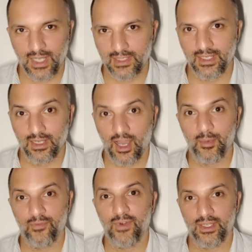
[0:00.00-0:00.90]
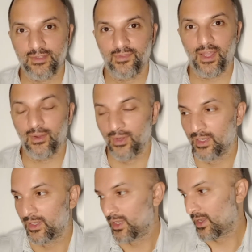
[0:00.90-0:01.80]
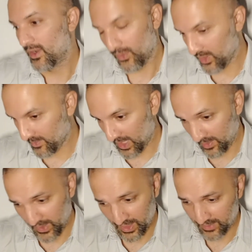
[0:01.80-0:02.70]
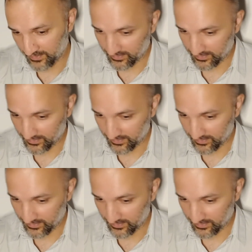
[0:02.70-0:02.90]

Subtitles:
as in I'm afraid to fail, or it may be,